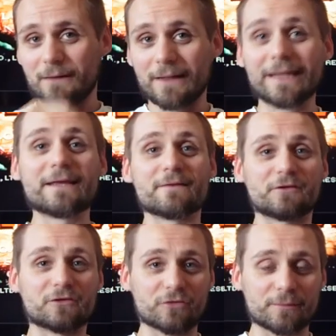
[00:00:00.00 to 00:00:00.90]
link in the
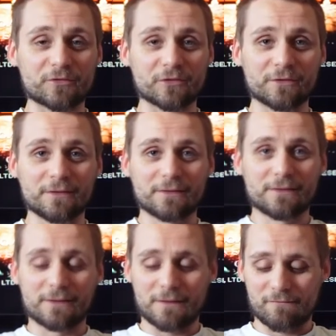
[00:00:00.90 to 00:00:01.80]
description
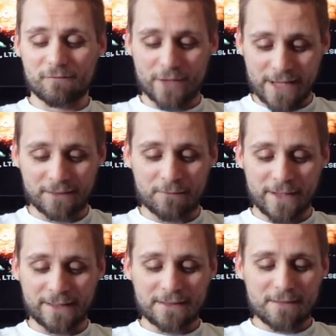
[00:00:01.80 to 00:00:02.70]
uh, for you
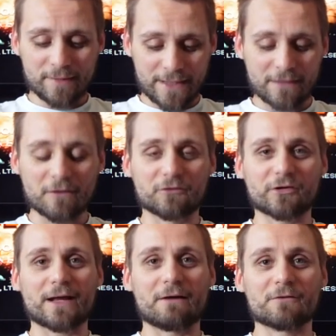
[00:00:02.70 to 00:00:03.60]
anyway. But yeah, go
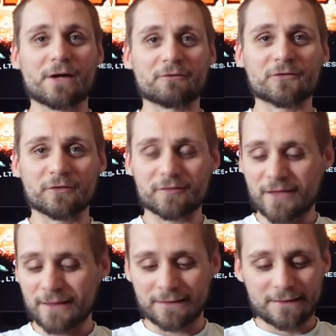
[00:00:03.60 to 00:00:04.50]
check out Gareth's
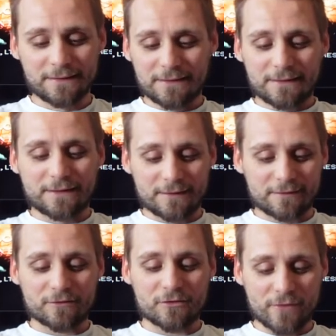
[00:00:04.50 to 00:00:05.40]
content. Uh,
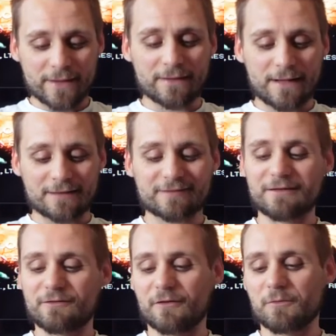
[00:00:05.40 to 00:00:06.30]
great
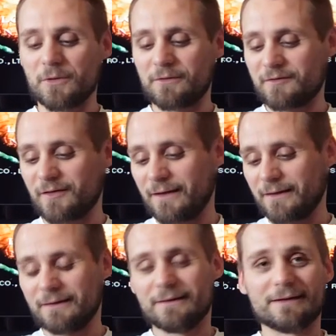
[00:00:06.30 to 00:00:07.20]
asset to the community
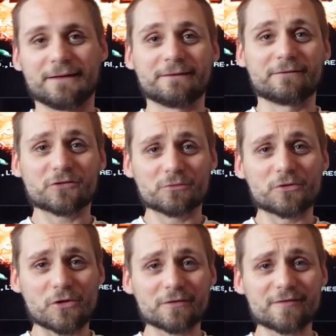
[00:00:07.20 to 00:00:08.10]
and just some
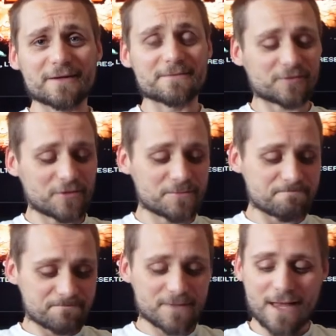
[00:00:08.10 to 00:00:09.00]
good content. So
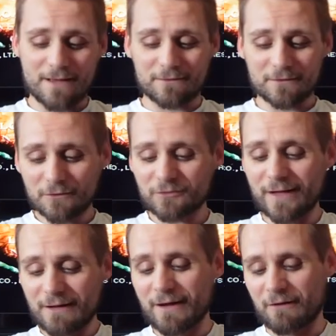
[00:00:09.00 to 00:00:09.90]
yeah, go
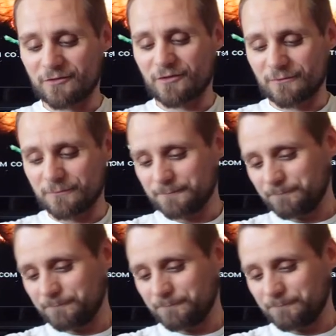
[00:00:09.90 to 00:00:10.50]
check out Gareth's channel.